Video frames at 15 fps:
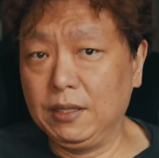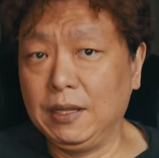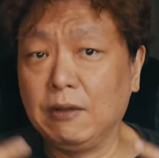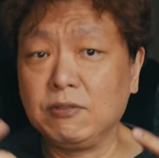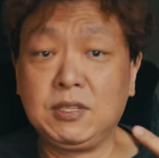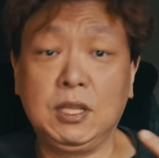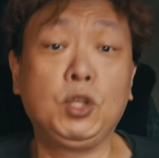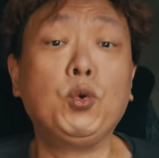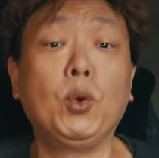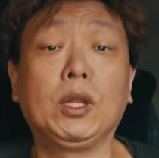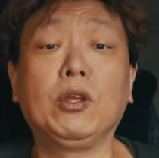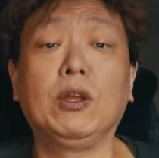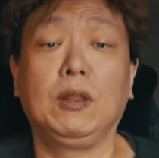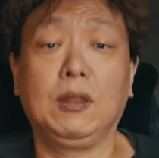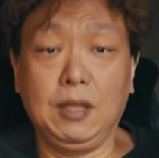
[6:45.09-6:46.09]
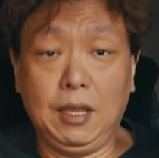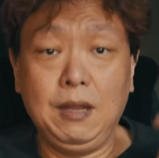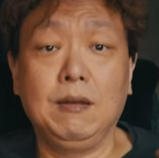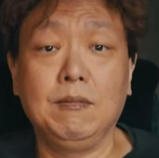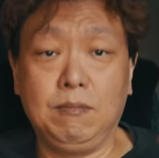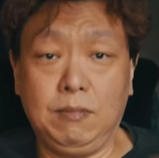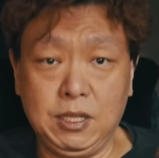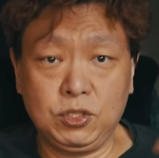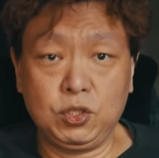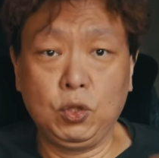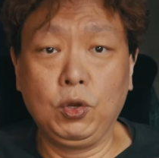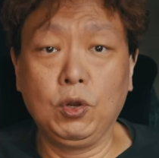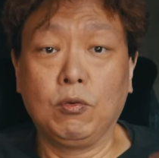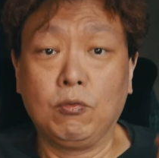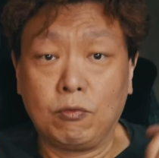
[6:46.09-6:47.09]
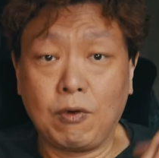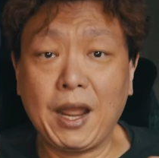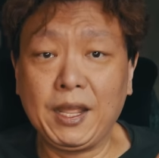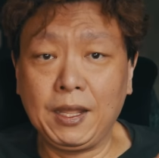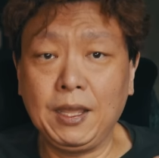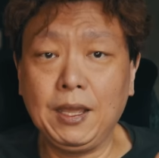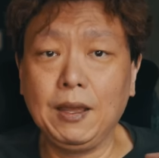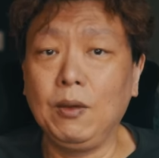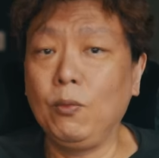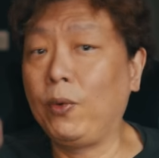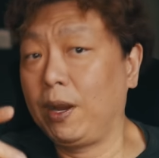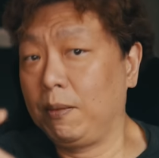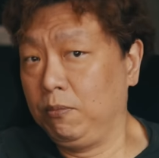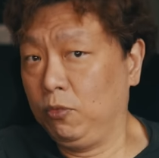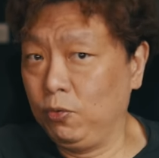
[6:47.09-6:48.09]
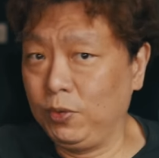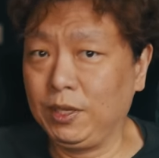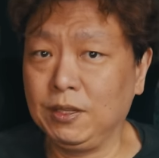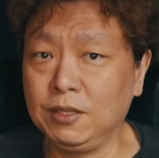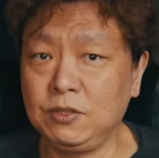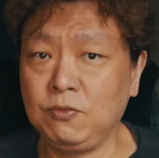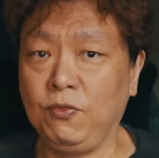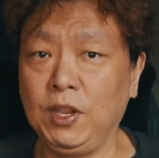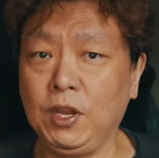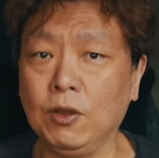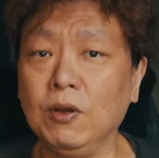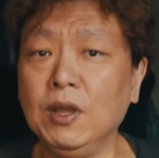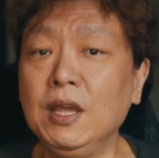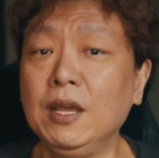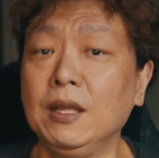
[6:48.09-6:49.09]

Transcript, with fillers: now situated in the studio right here where I'm doing this video.